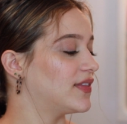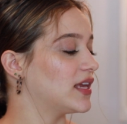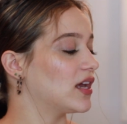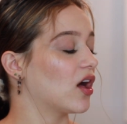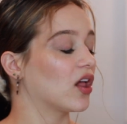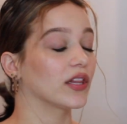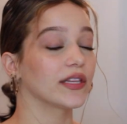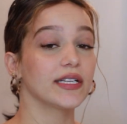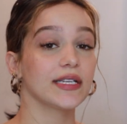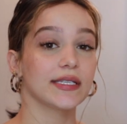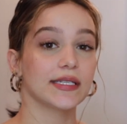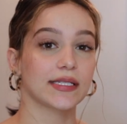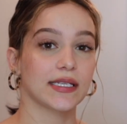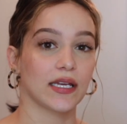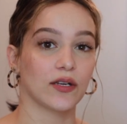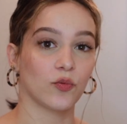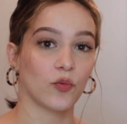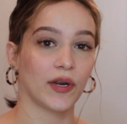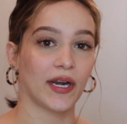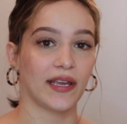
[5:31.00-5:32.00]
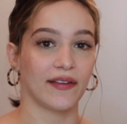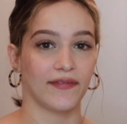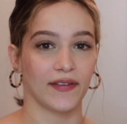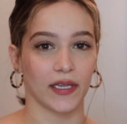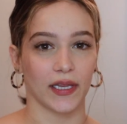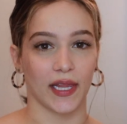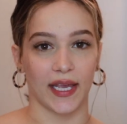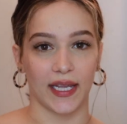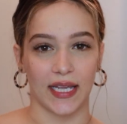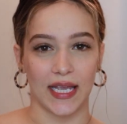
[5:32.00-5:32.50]
the Alya Skin one I
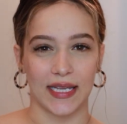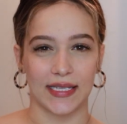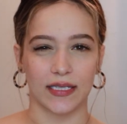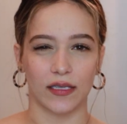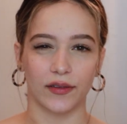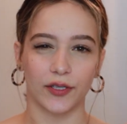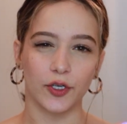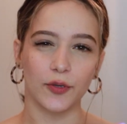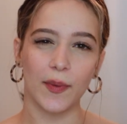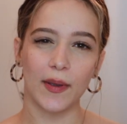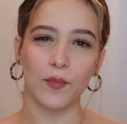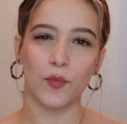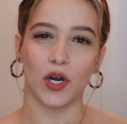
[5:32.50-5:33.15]
feel like is a little bit